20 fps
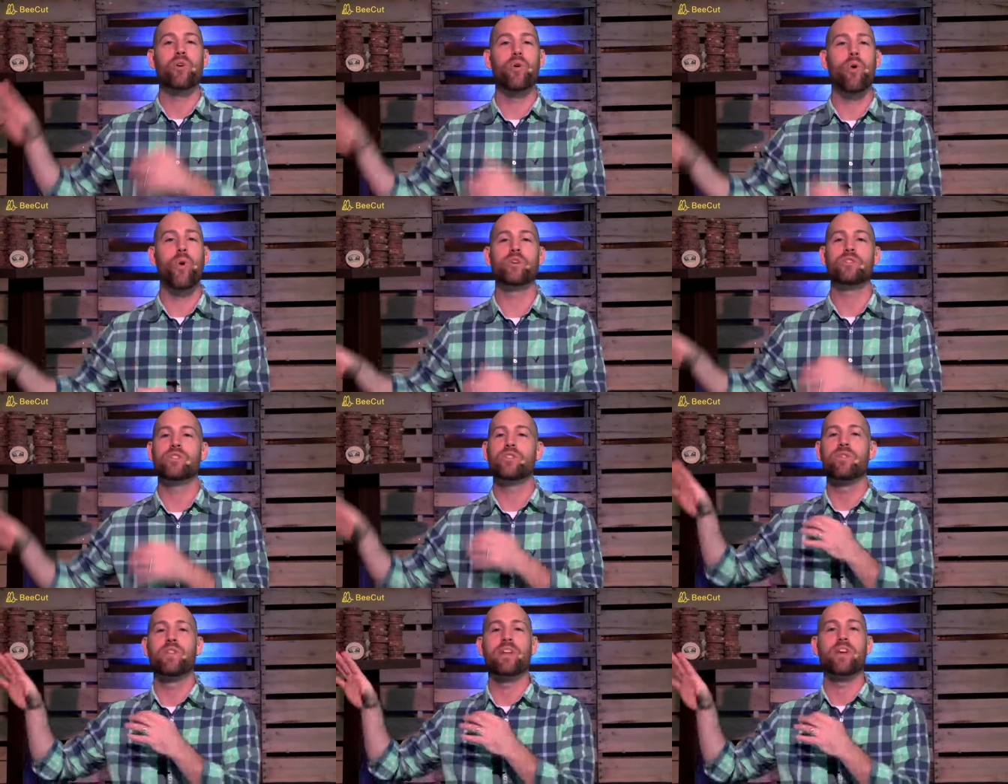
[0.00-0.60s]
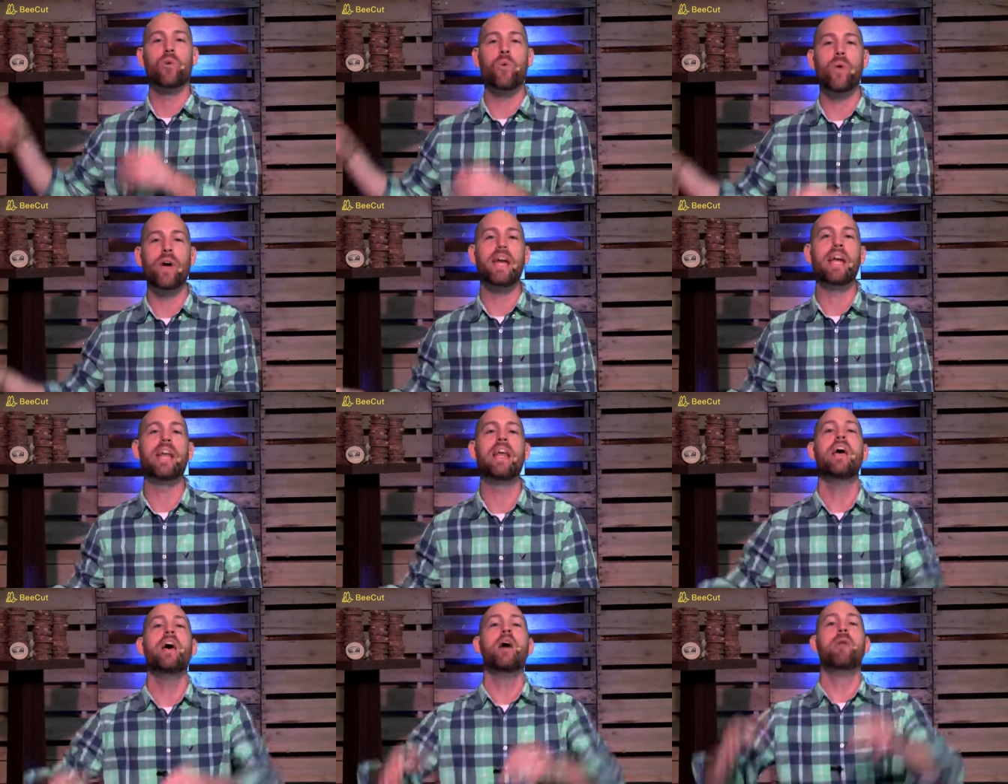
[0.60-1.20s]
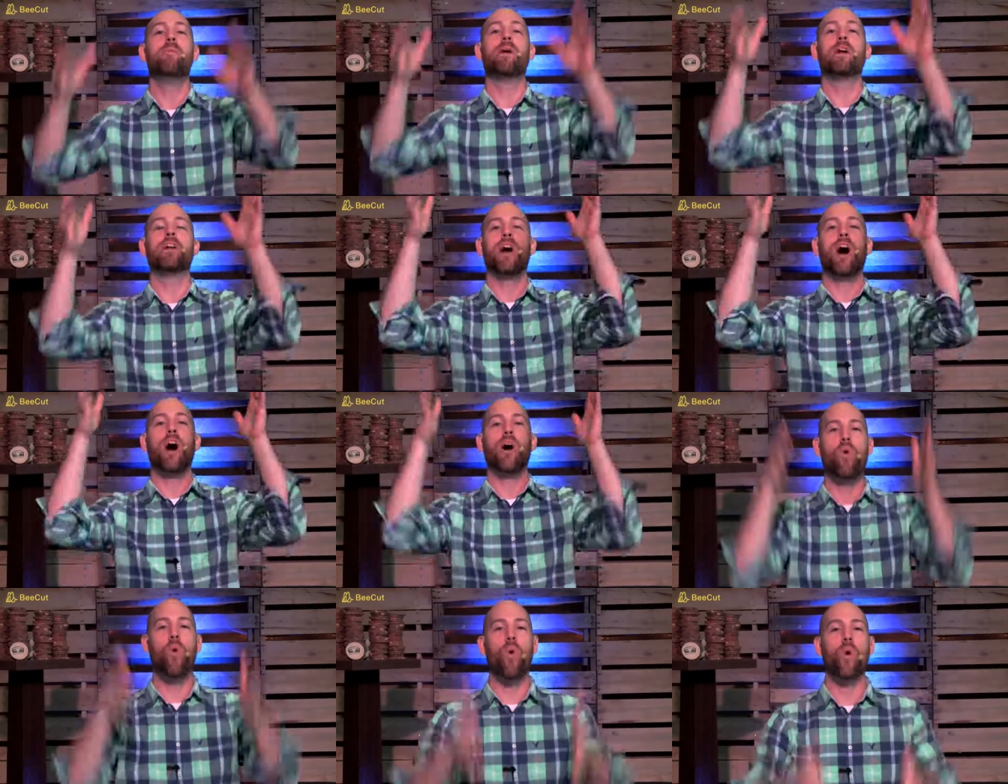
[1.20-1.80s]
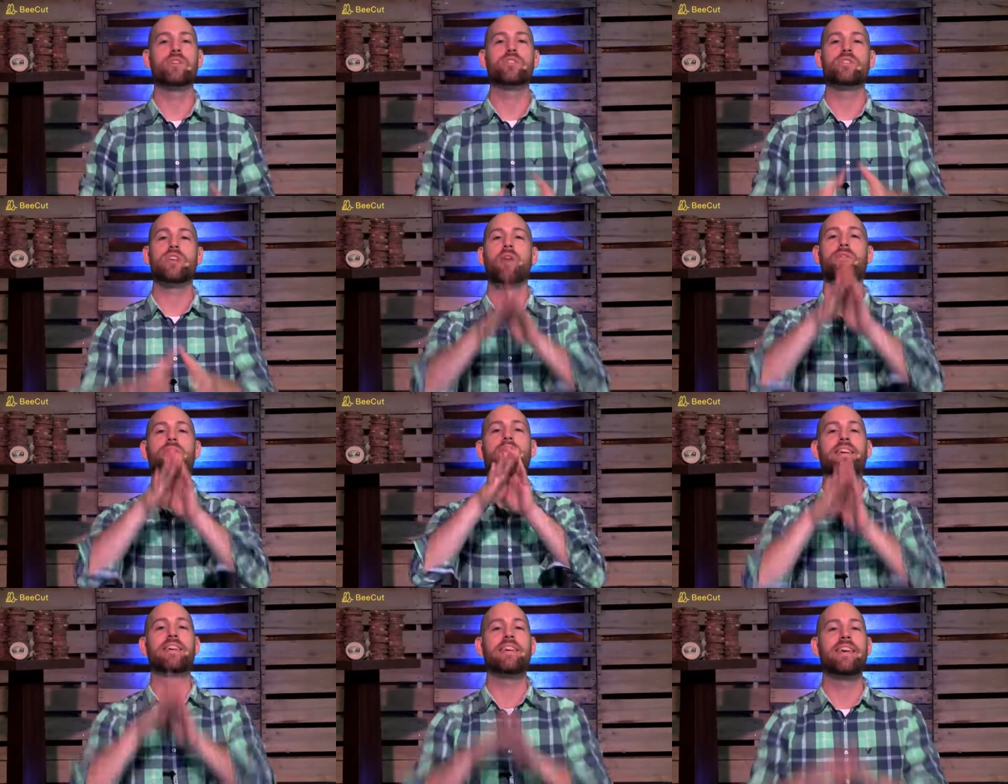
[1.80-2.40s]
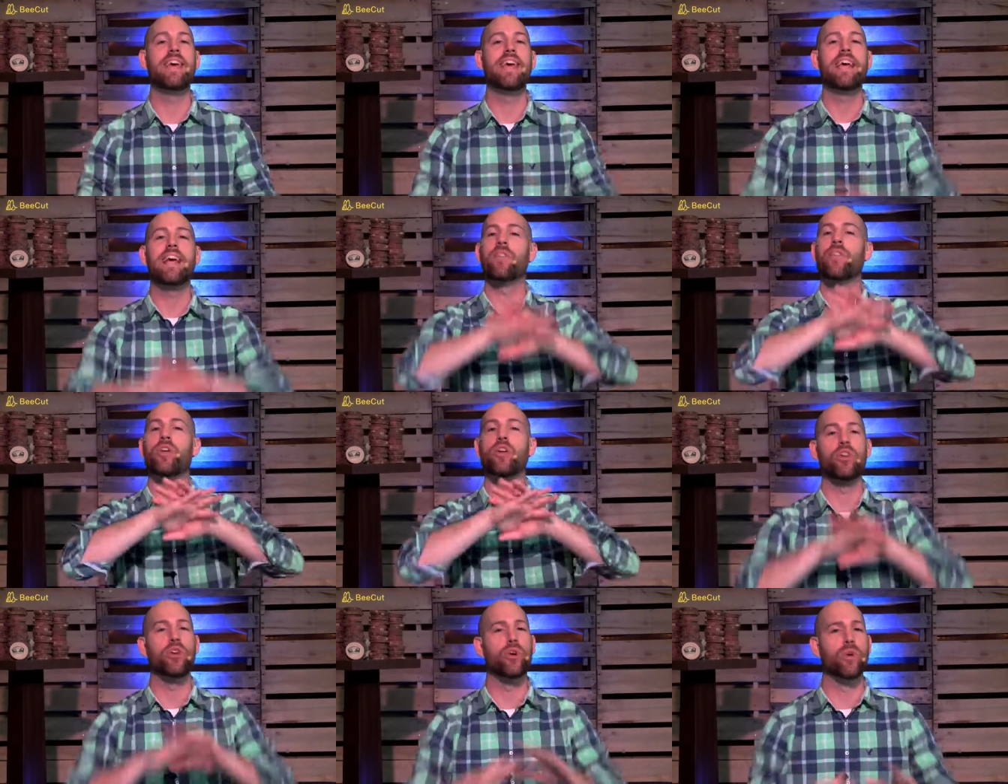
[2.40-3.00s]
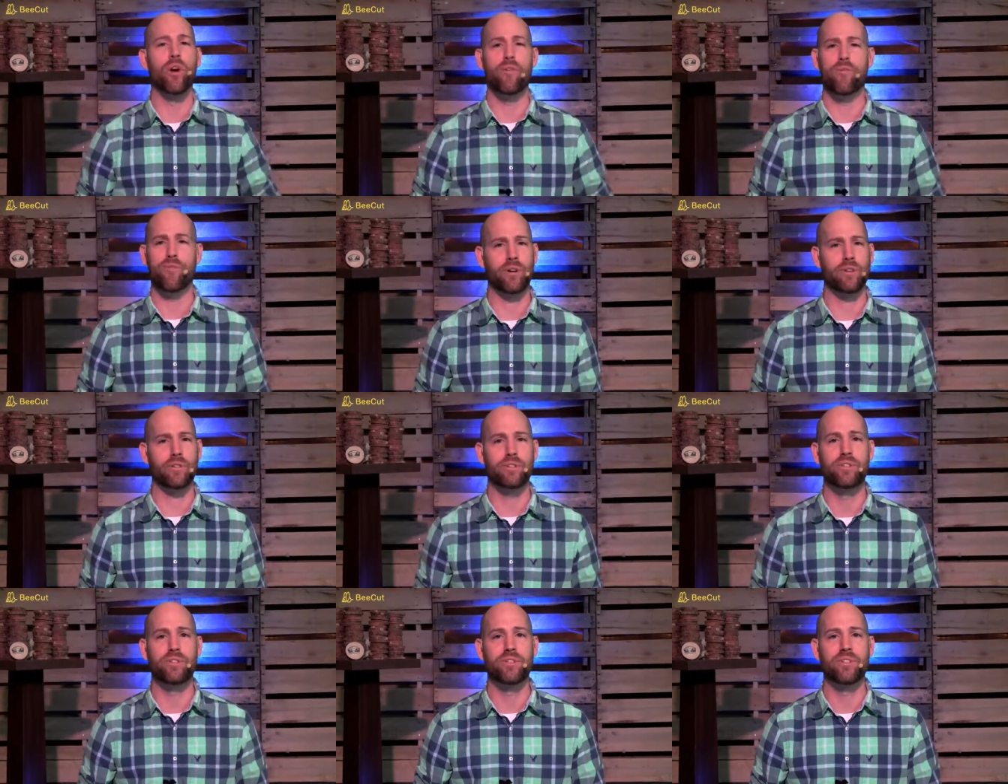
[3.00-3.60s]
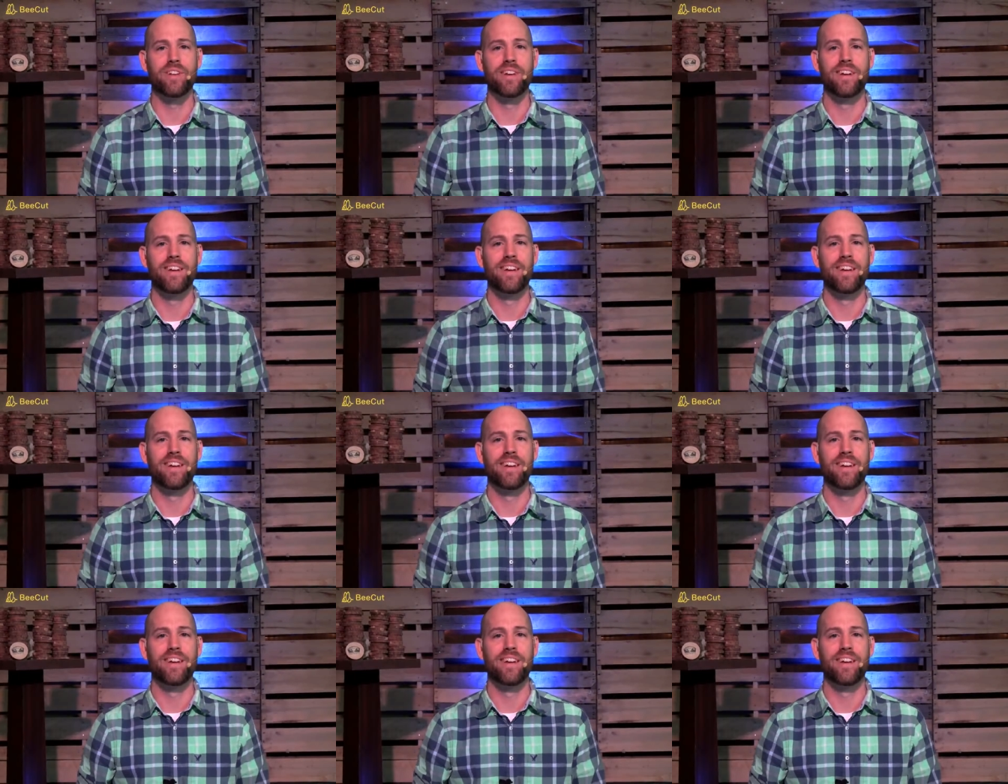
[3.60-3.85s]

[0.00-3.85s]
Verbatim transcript: courts of the queen, but the courts of the king king of the universe.